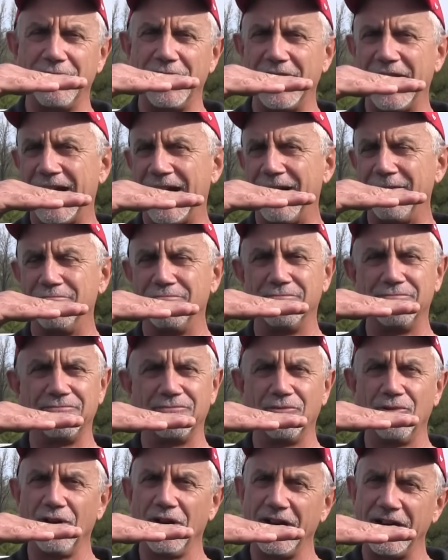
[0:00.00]
but I'm
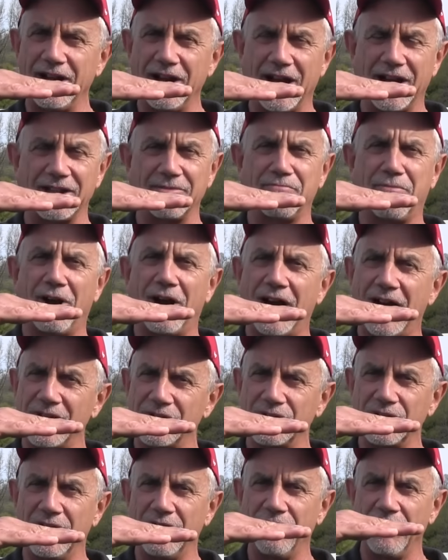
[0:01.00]
really not
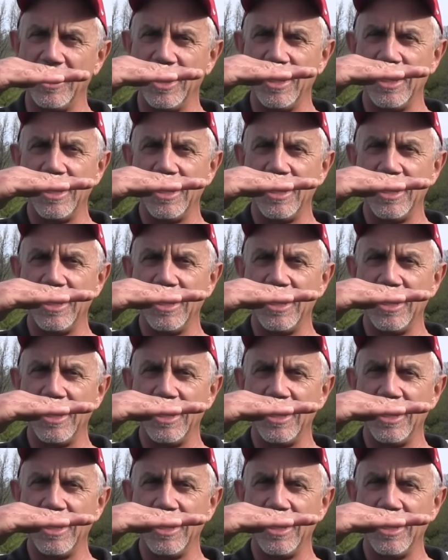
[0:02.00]
positive,